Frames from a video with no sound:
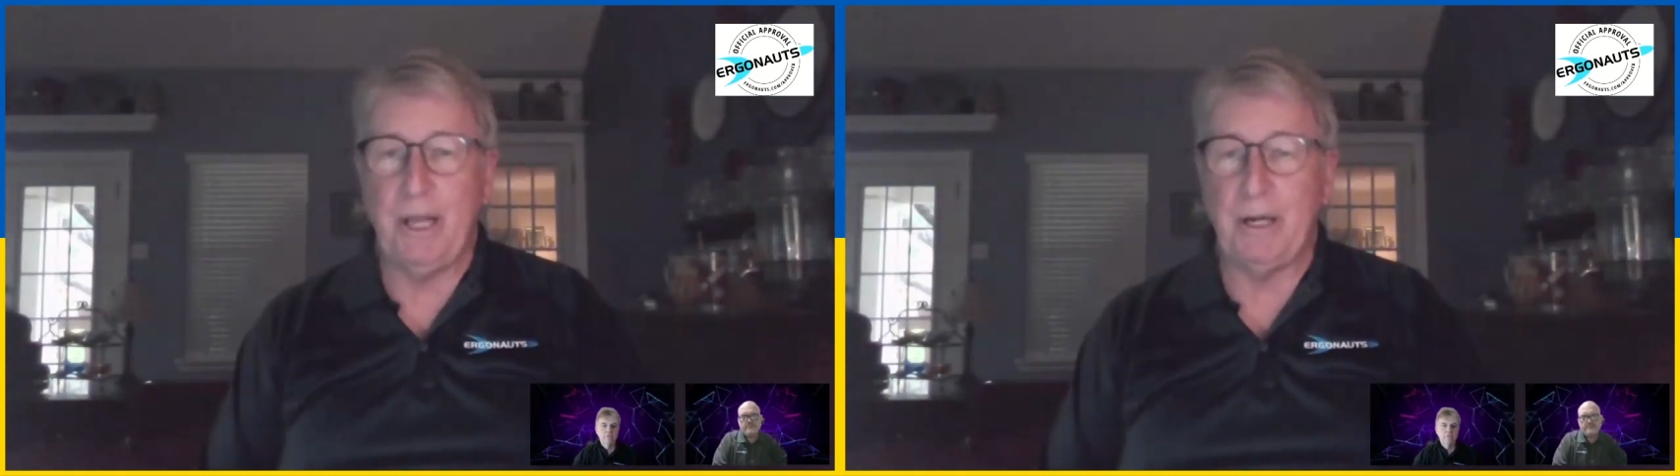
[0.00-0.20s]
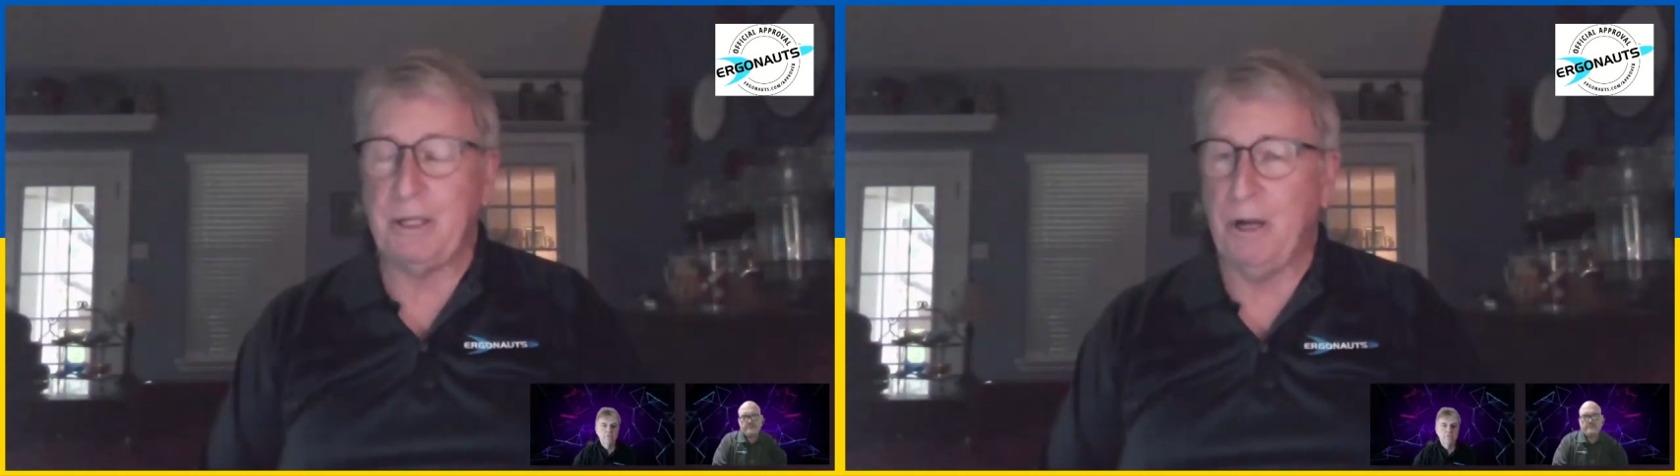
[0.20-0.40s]

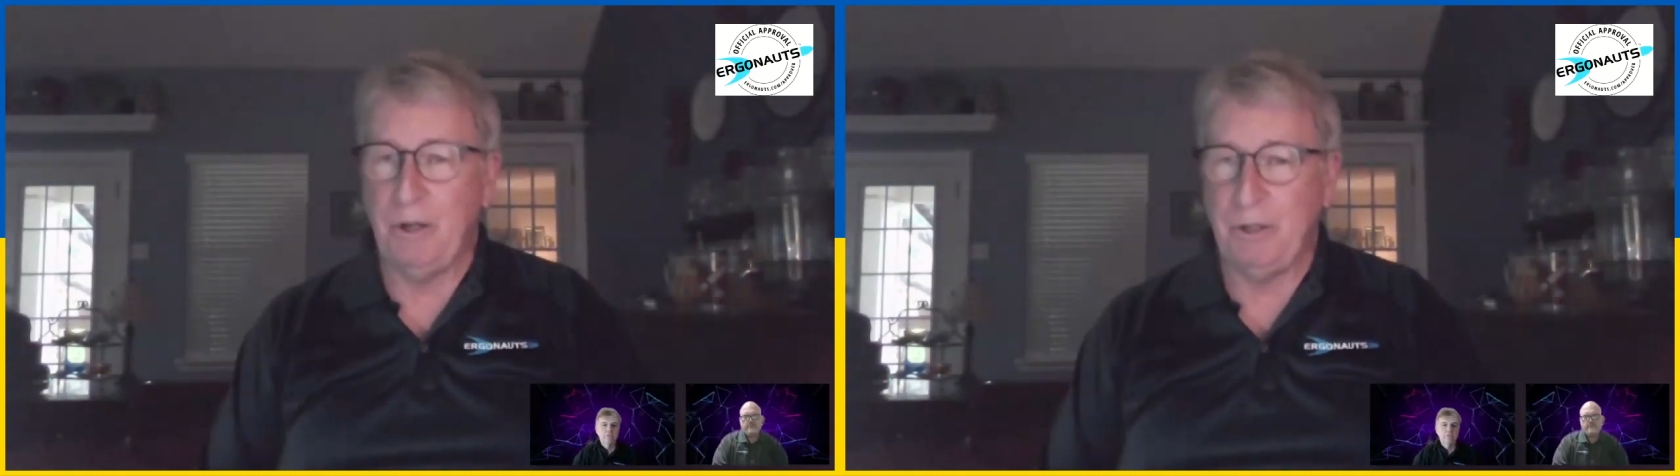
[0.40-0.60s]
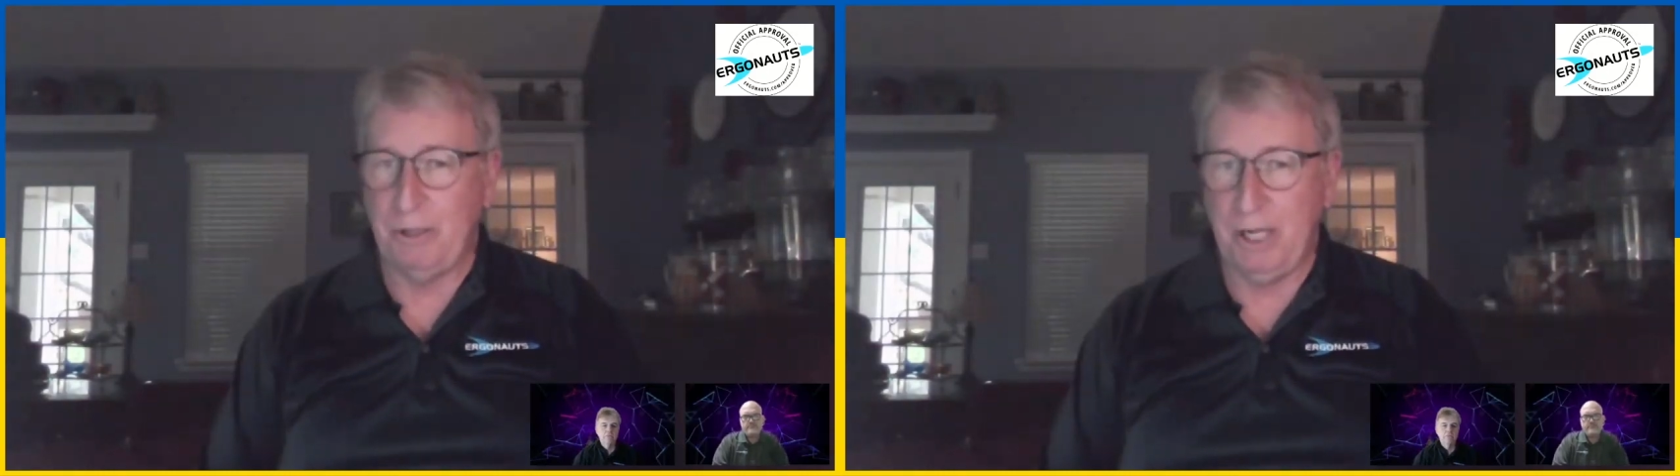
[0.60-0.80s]
and a
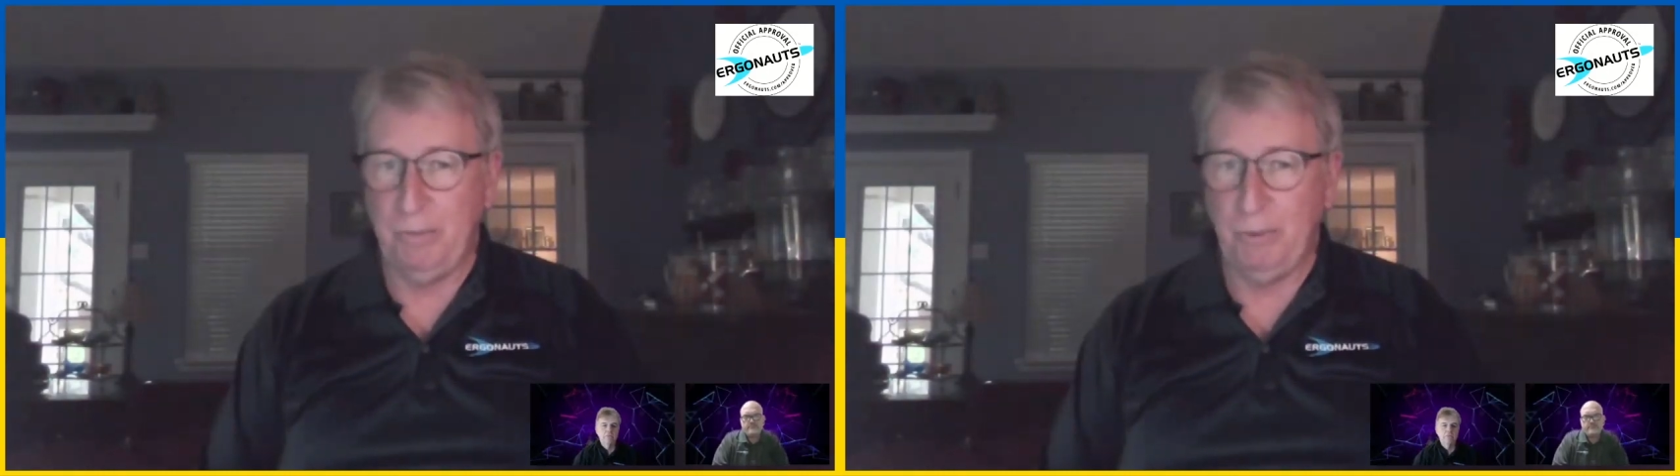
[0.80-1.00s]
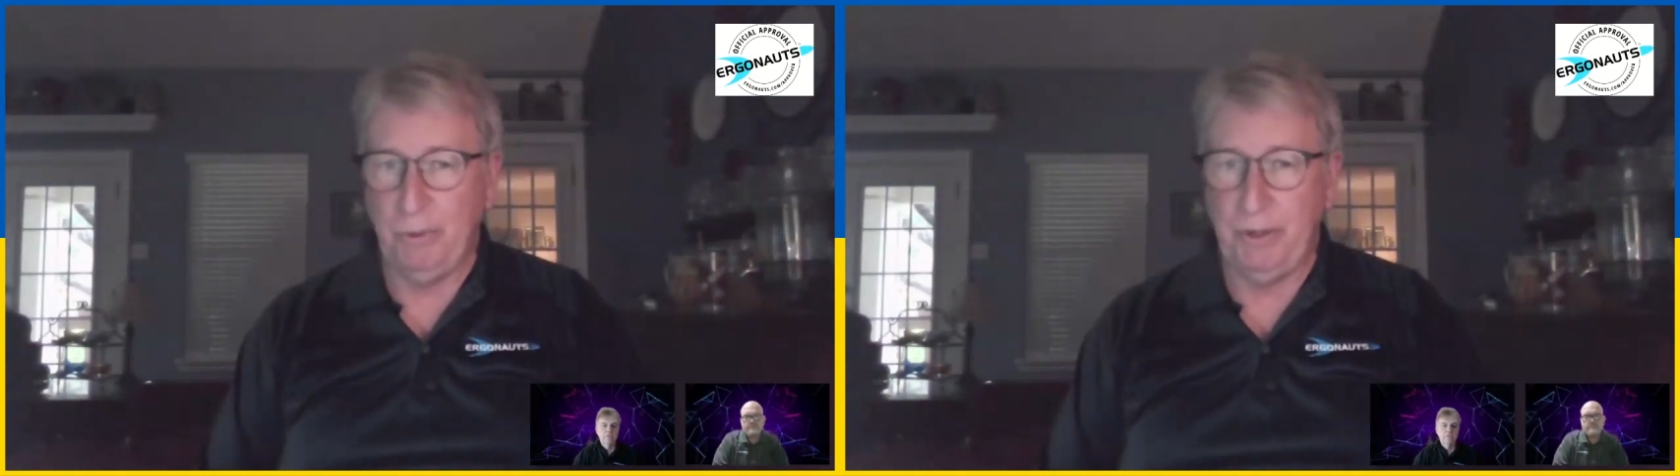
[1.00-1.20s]
cost
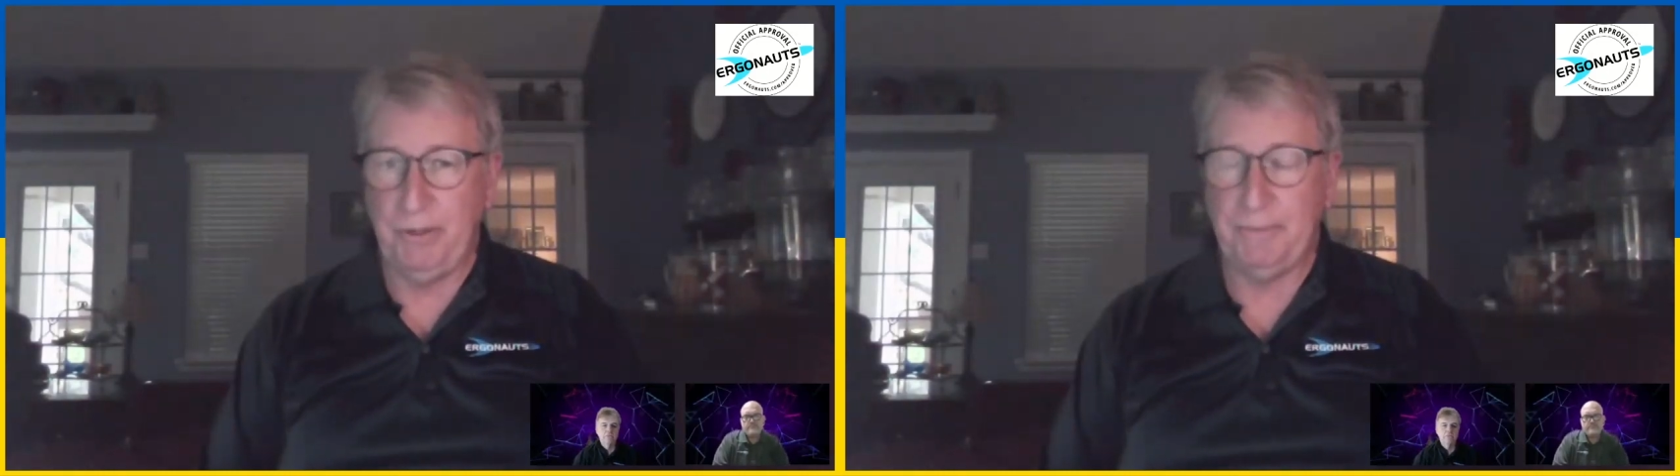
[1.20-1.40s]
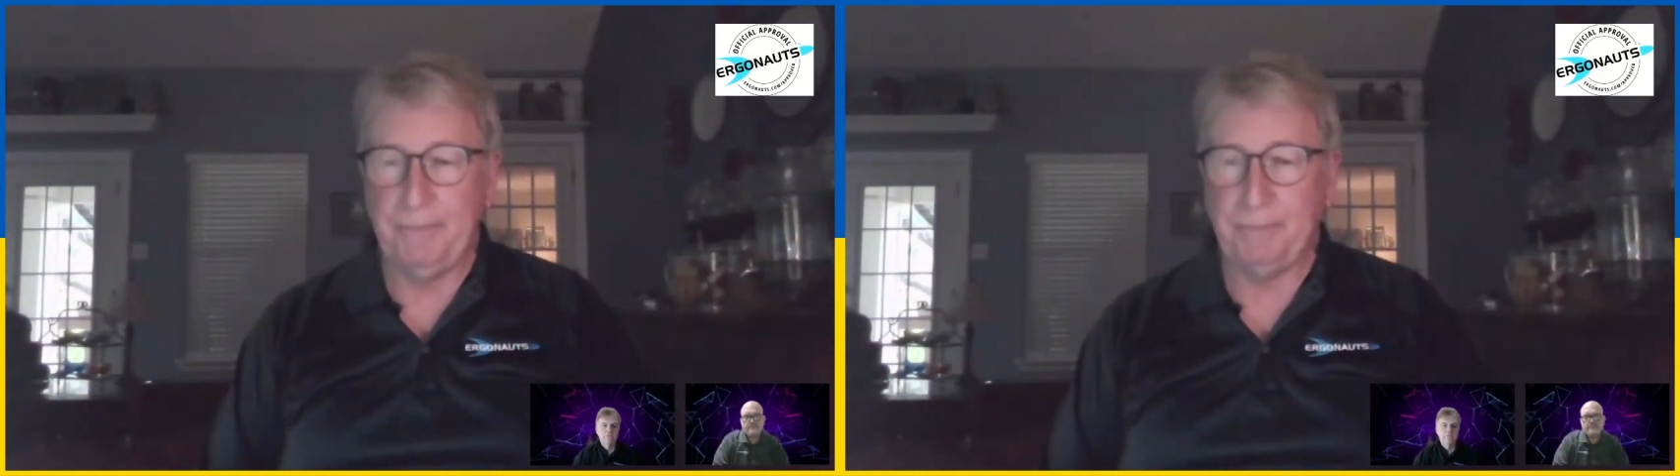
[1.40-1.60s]
standpoint.